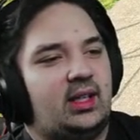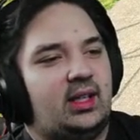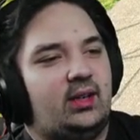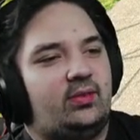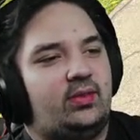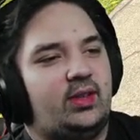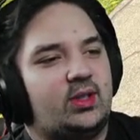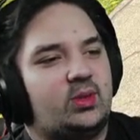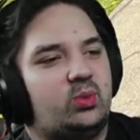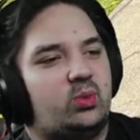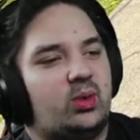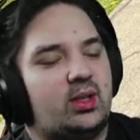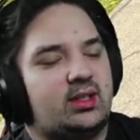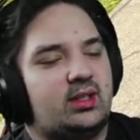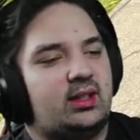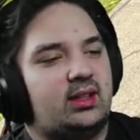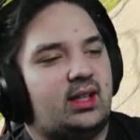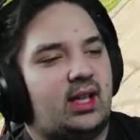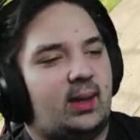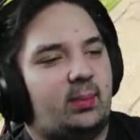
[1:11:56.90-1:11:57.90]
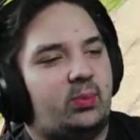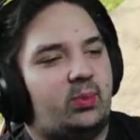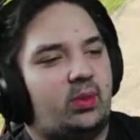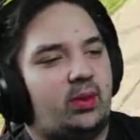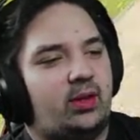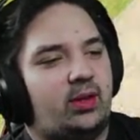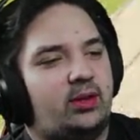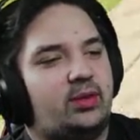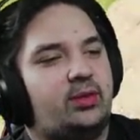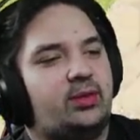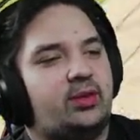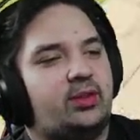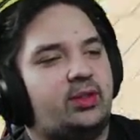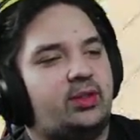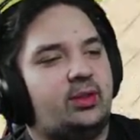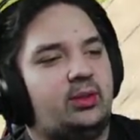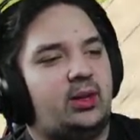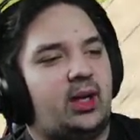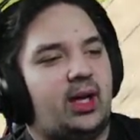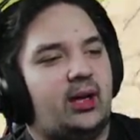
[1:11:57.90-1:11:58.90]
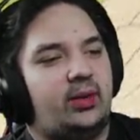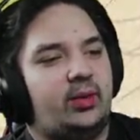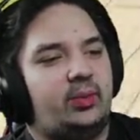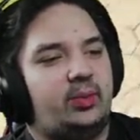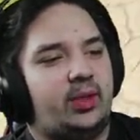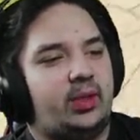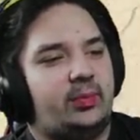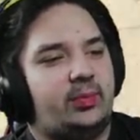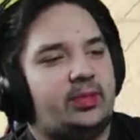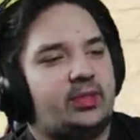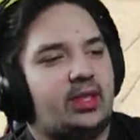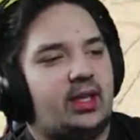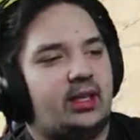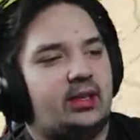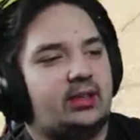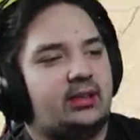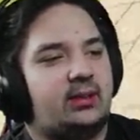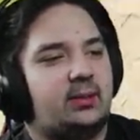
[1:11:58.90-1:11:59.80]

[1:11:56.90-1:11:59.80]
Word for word: If this wasn't lap 102, I would be upset.